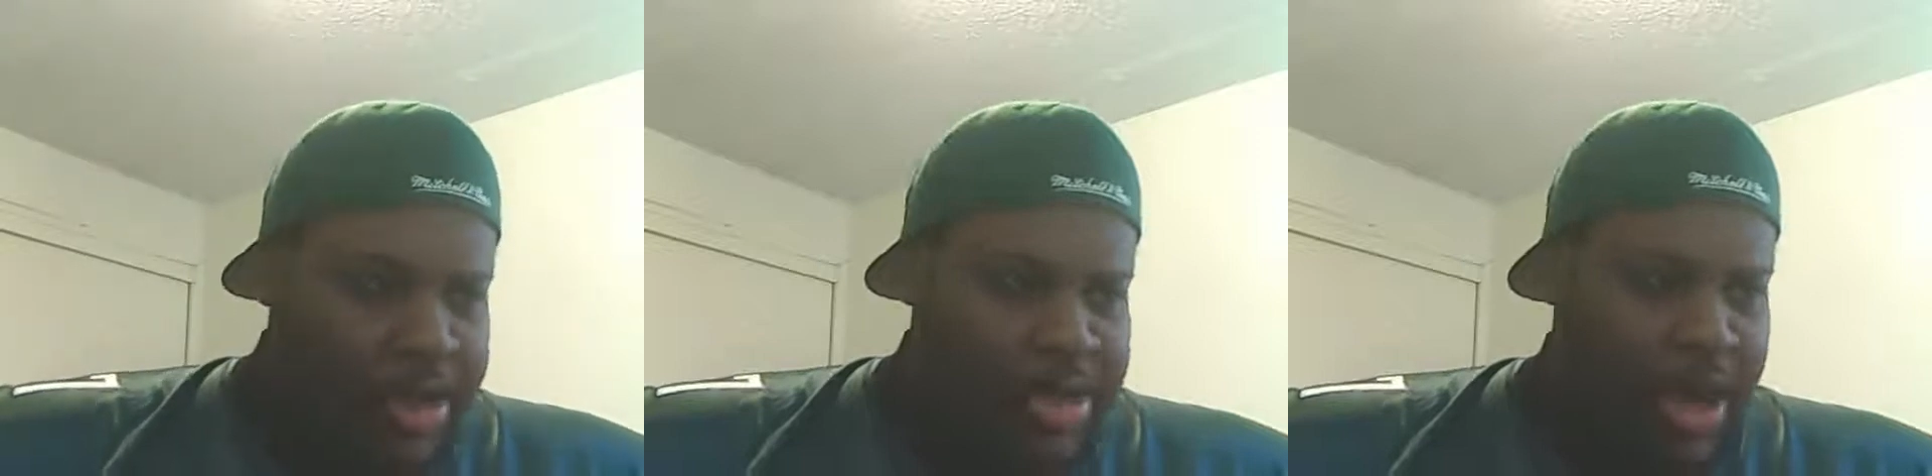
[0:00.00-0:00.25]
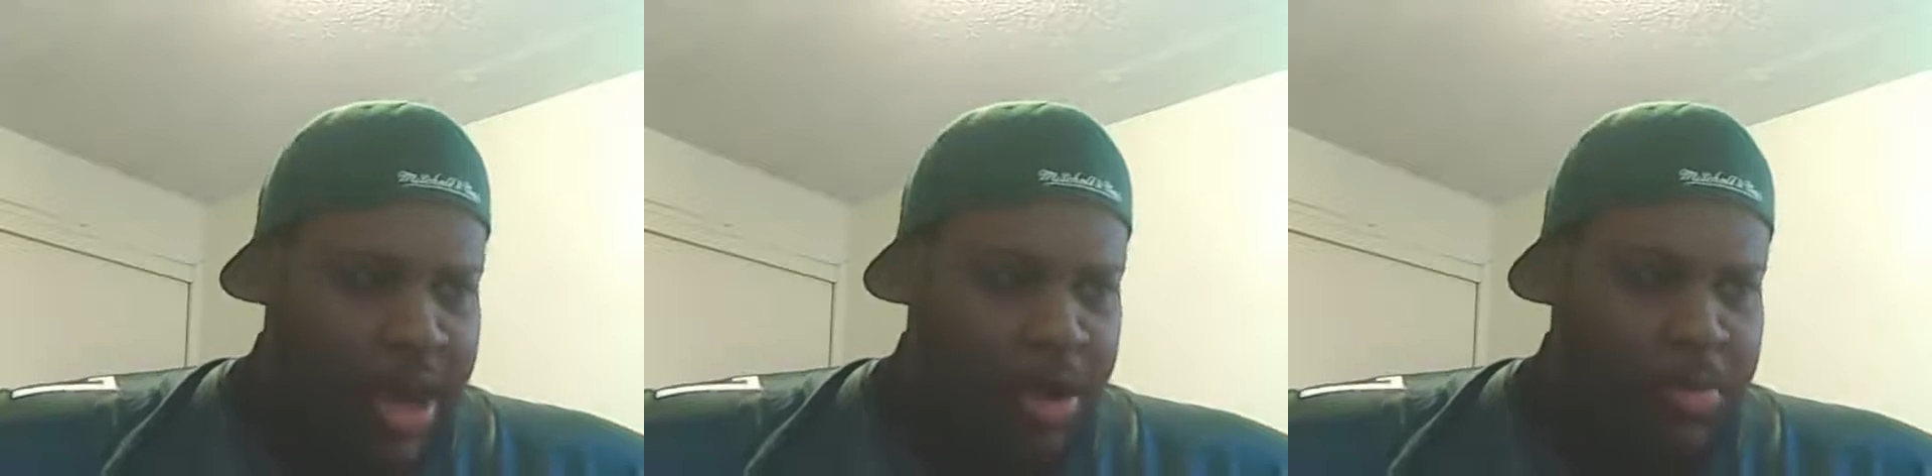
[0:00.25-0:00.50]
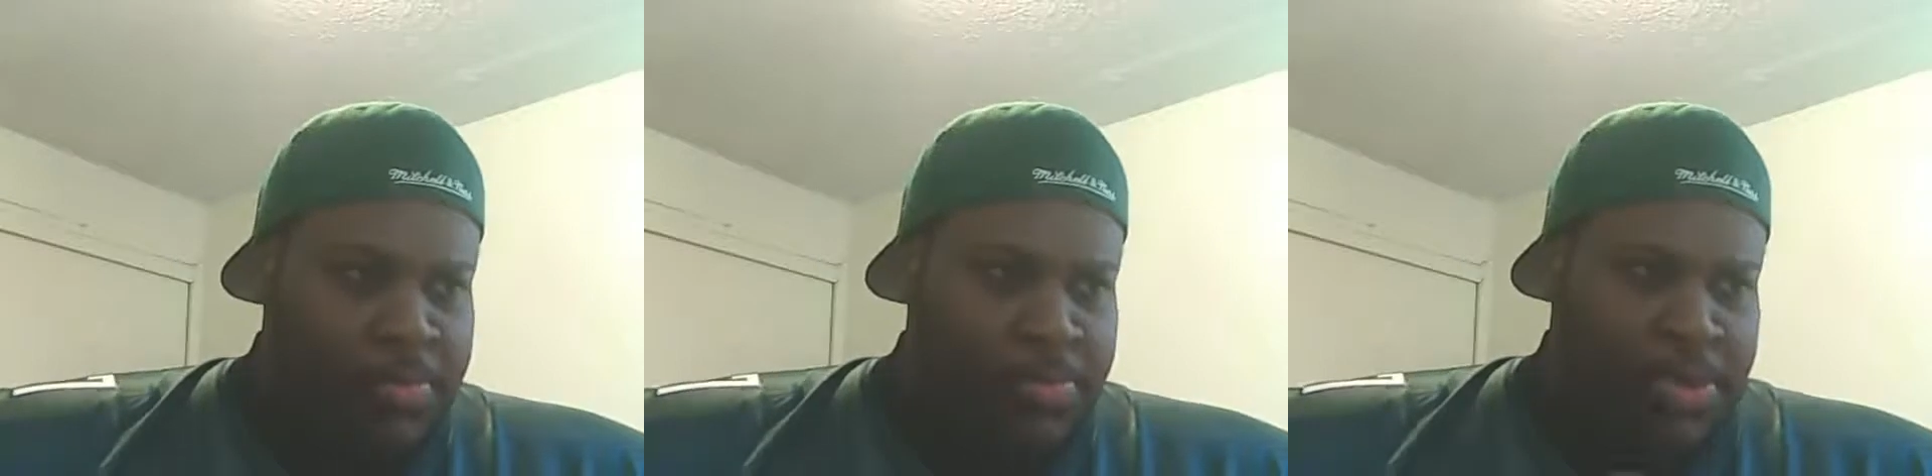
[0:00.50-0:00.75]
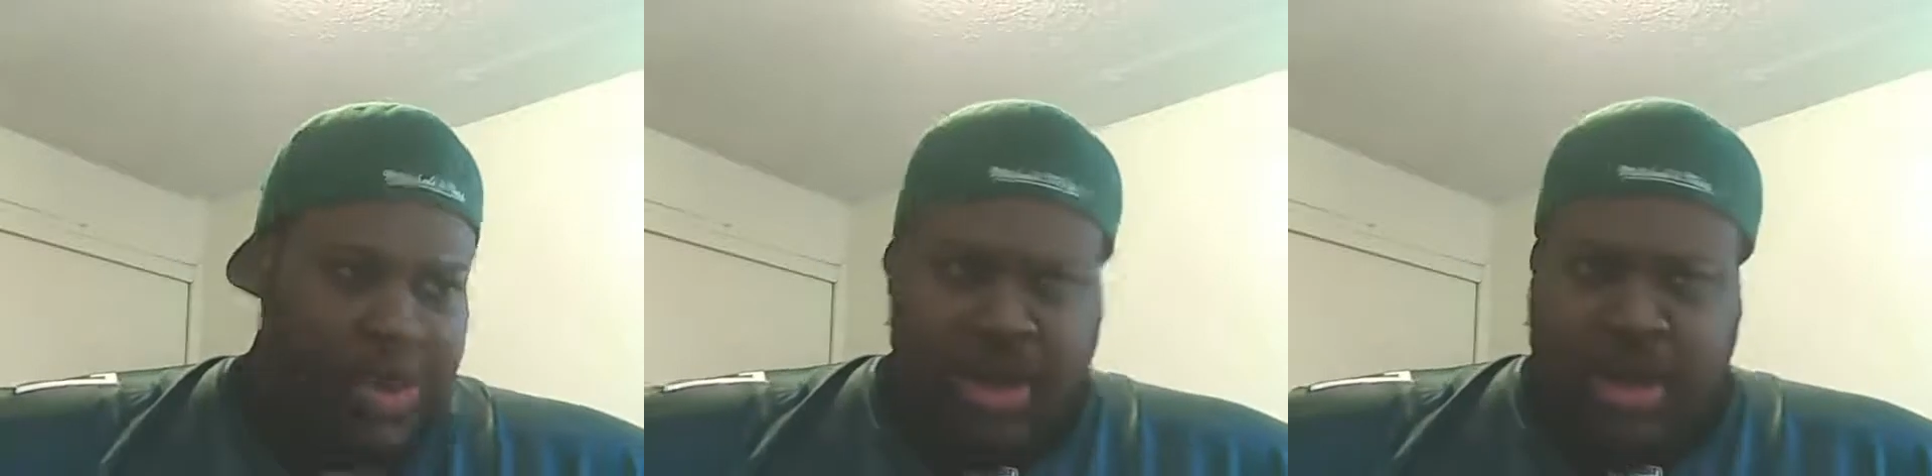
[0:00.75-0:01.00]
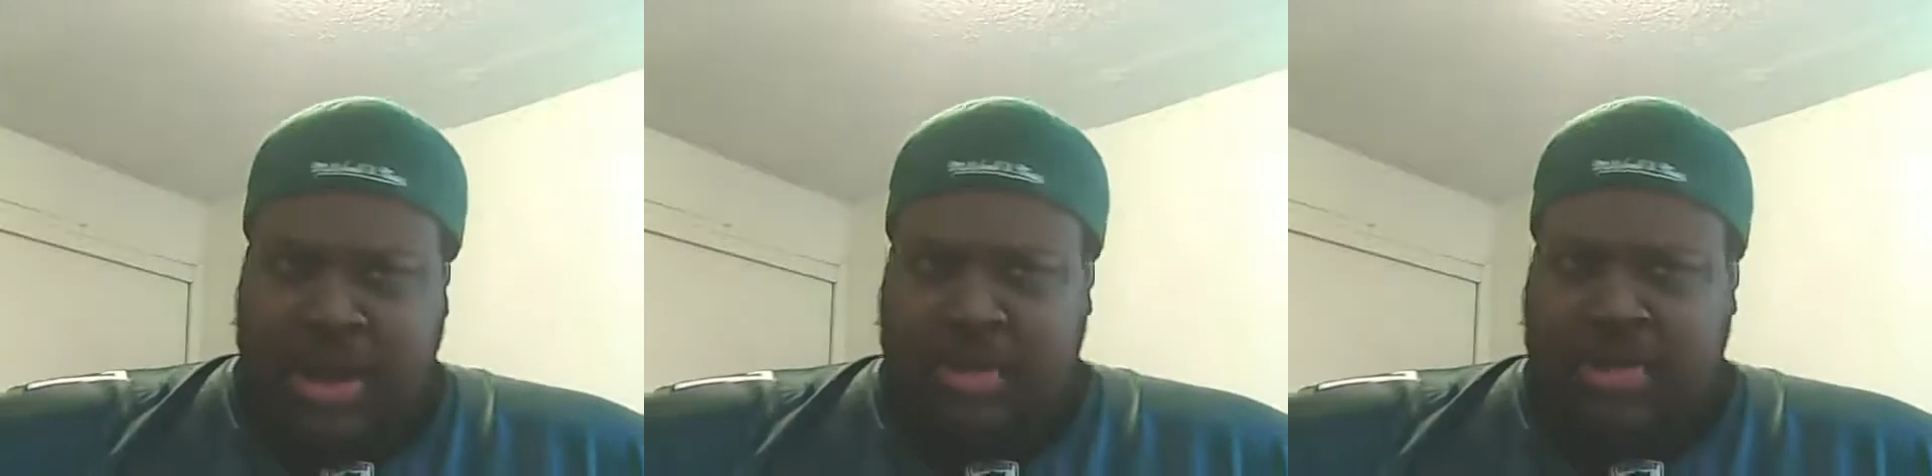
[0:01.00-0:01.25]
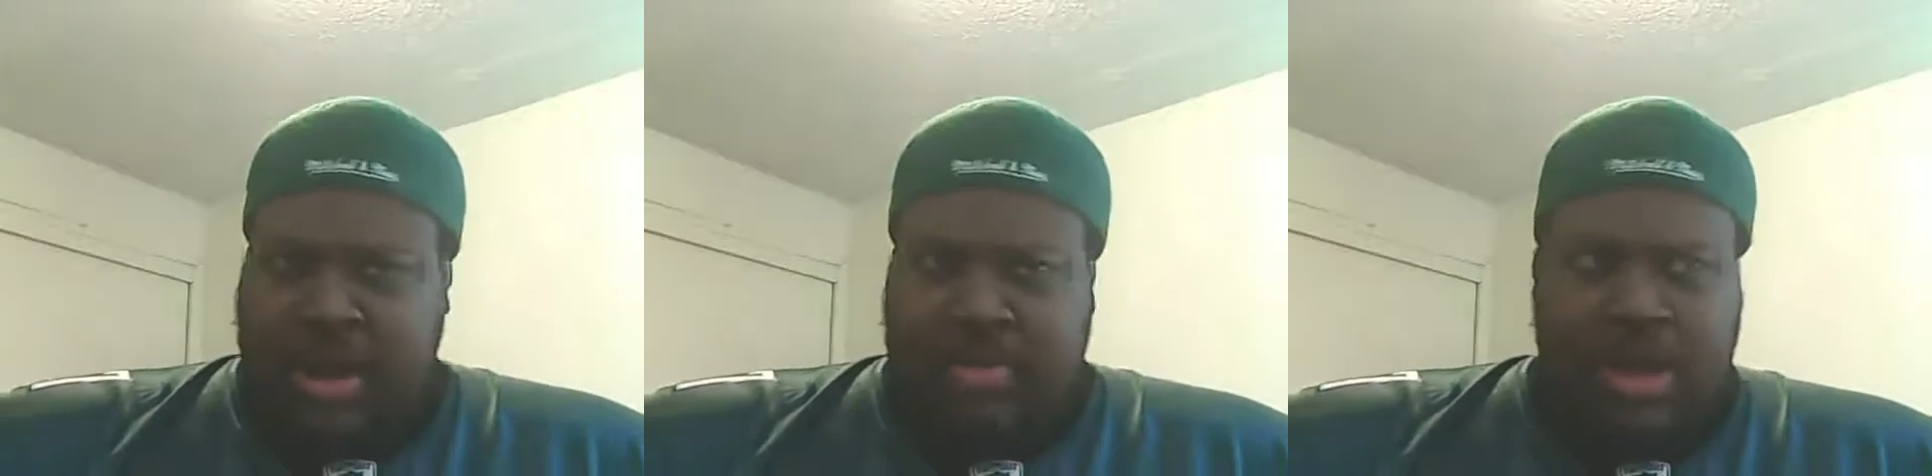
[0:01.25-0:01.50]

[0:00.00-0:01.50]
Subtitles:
Now, everybody